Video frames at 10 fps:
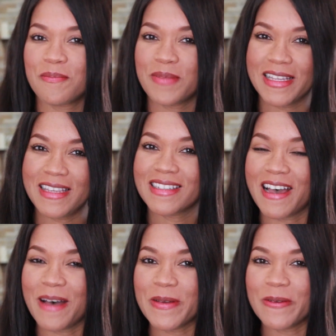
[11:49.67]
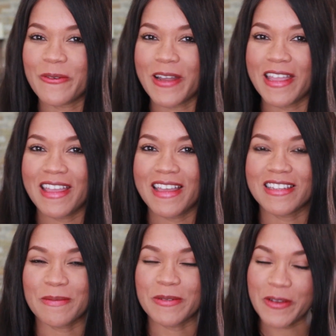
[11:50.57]
Please comment, rate,
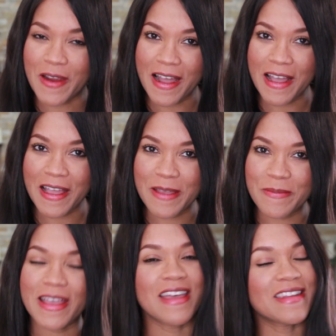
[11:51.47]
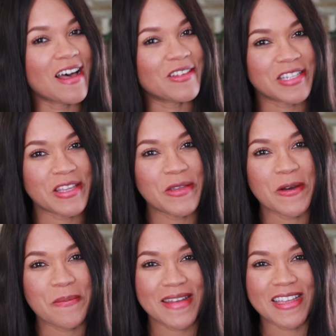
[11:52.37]
and subscribe, and I'll see you
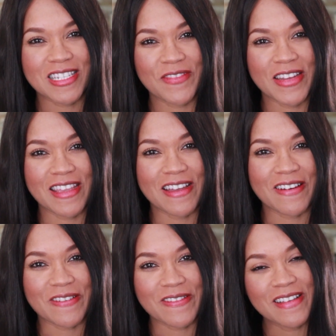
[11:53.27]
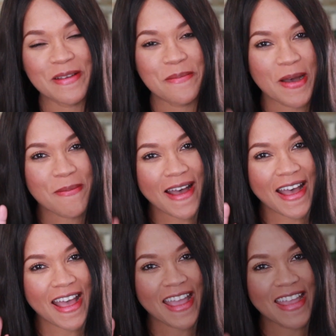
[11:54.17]
on my next video. Bye
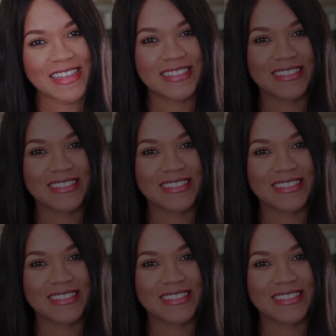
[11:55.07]
bye.